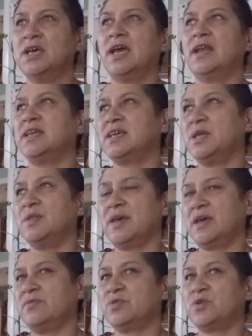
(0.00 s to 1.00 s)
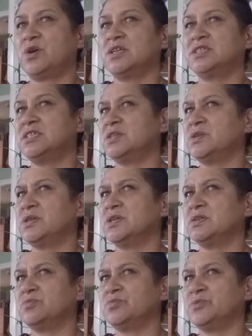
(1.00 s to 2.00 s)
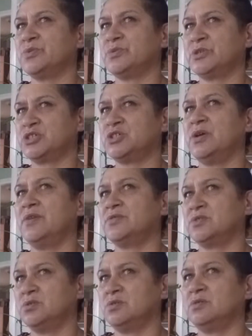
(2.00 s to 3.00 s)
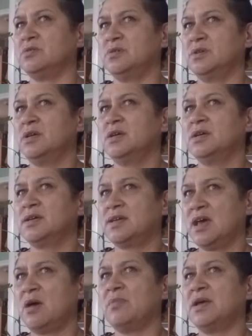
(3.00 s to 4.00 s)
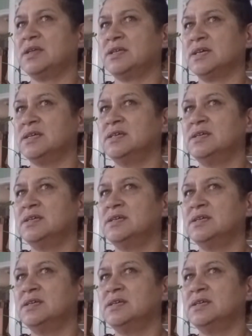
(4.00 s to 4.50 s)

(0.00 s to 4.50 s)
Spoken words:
And again, they have a criteria which you have to come under.